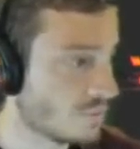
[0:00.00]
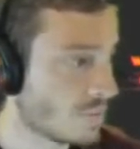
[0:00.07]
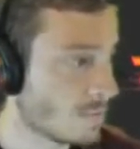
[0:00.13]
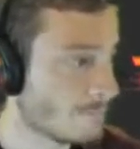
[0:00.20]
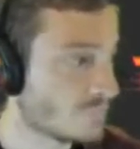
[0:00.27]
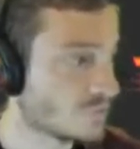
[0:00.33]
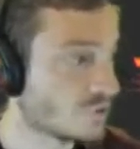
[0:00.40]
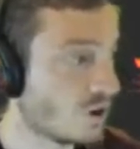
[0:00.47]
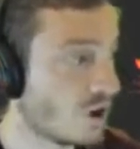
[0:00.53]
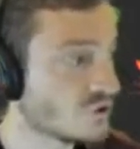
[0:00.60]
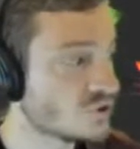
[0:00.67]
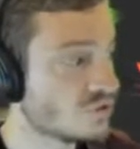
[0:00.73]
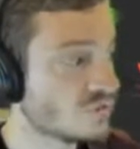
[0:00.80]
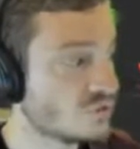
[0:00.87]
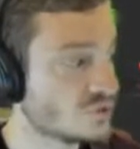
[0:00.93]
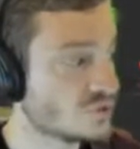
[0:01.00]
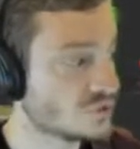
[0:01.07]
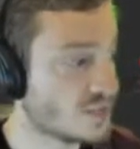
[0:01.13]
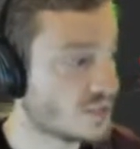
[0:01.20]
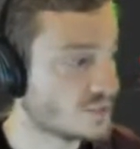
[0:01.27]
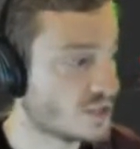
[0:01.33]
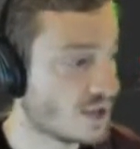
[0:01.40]
but they're also
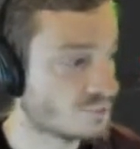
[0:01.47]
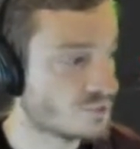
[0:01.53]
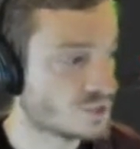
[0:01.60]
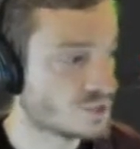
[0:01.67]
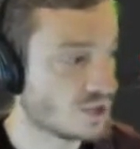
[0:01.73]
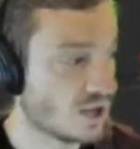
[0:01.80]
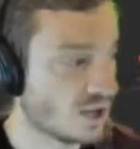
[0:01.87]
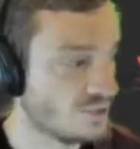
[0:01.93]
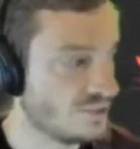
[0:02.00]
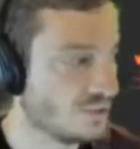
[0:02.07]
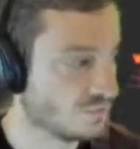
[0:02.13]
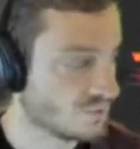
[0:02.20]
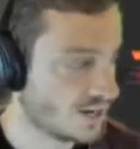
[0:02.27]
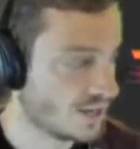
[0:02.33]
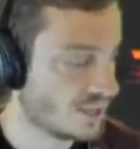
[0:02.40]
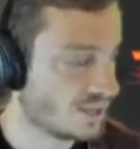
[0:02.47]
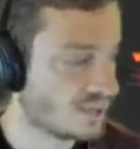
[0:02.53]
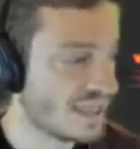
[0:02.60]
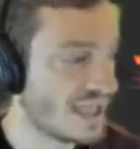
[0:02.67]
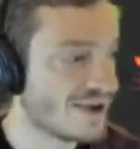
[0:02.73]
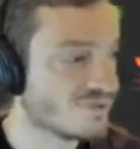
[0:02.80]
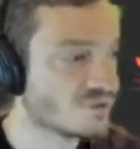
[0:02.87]
first-class objects on the array.
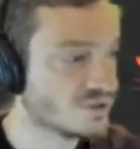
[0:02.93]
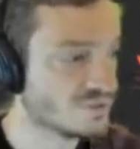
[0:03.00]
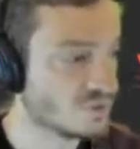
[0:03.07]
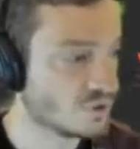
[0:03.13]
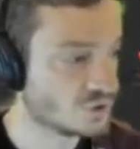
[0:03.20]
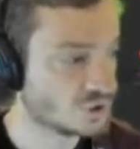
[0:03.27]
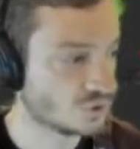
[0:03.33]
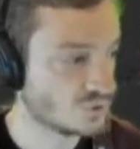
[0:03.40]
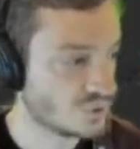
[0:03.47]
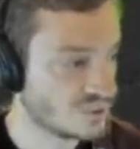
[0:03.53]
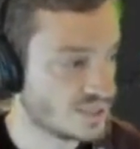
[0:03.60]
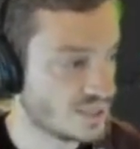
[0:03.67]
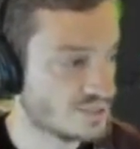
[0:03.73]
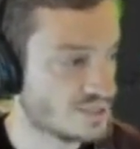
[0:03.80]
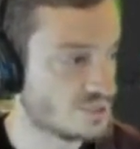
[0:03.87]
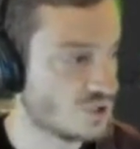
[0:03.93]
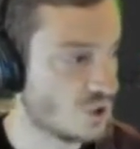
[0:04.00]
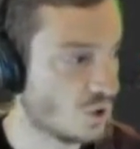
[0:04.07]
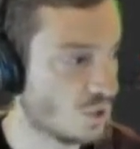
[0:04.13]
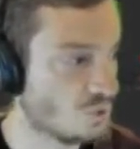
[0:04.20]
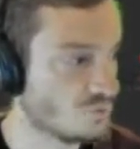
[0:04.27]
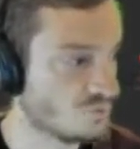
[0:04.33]
Every virtual disk is its
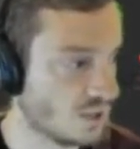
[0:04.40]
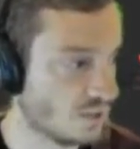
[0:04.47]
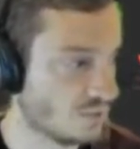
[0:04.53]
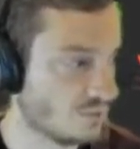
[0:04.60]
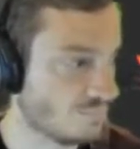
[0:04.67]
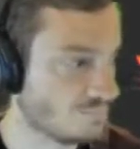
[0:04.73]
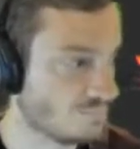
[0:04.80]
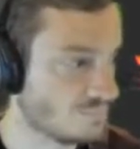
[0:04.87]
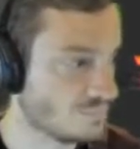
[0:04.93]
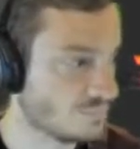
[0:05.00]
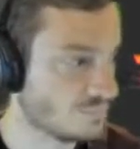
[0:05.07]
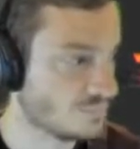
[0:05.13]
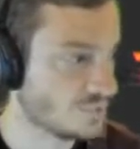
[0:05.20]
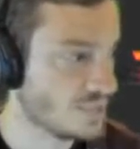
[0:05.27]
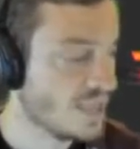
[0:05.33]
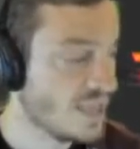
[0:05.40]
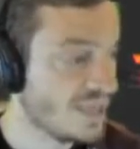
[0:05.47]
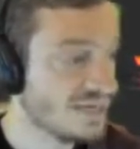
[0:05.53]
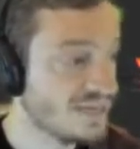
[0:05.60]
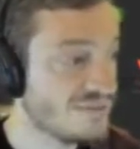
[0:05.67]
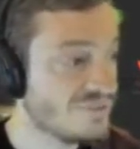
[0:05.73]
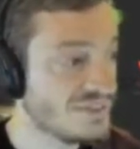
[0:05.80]
own volume. And even